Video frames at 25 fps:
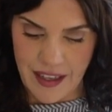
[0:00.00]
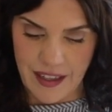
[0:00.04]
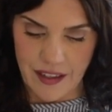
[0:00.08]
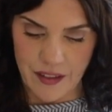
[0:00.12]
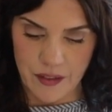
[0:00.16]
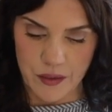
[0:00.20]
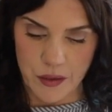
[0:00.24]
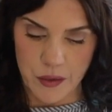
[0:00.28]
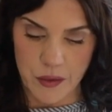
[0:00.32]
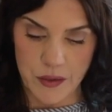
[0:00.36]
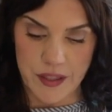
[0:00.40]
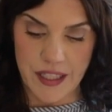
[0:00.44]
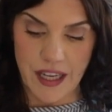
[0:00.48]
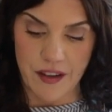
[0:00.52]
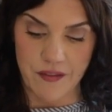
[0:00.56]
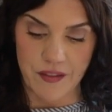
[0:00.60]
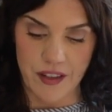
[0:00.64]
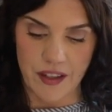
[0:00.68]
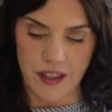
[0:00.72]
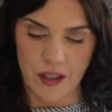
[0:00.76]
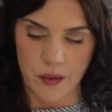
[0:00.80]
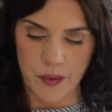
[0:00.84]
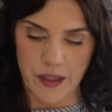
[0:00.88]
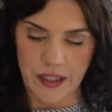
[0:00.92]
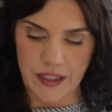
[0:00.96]
it'll cool down
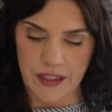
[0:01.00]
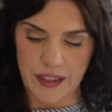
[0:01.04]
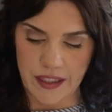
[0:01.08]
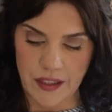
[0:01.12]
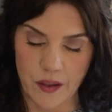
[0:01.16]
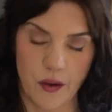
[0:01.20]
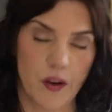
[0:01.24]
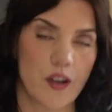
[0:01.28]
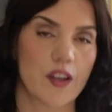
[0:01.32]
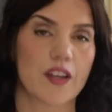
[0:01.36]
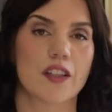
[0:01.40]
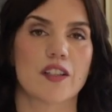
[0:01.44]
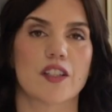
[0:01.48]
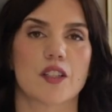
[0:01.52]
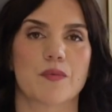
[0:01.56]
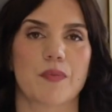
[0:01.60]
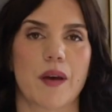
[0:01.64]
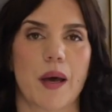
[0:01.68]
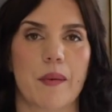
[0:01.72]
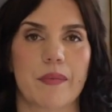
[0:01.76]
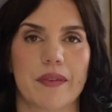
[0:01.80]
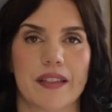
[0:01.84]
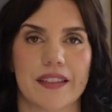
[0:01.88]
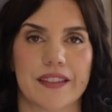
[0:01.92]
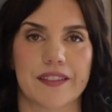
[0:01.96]
very quickly, or you can just
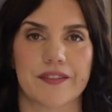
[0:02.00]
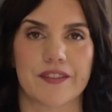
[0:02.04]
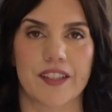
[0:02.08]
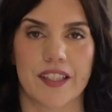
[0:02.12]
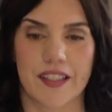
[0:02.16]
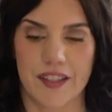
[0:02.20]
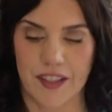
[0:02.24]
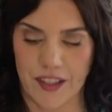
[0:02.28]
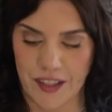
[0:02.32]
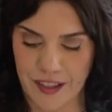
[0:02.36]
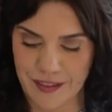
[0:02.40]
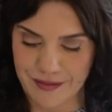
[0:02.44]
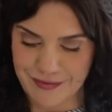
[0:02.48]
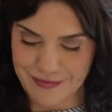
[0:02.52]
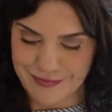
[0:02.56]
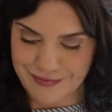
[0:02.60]
pop it in the freezer.